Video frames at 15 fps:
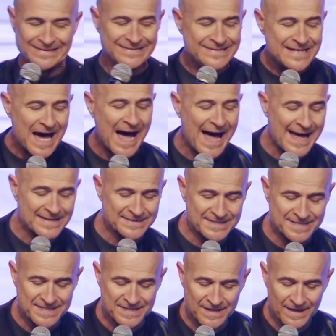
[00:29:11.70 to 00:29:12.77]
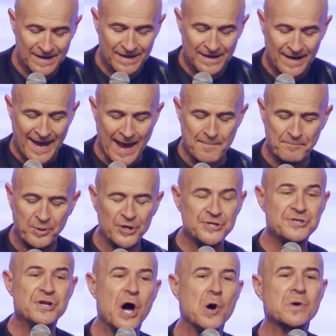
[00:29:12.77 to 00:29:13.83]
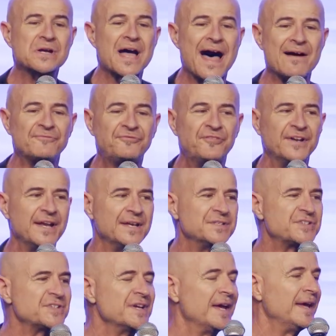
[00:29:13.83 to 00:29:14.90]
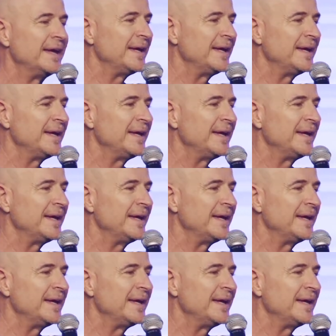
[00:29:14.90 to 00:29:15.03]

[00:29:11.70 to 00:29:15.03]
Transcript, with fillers: not and put no confidence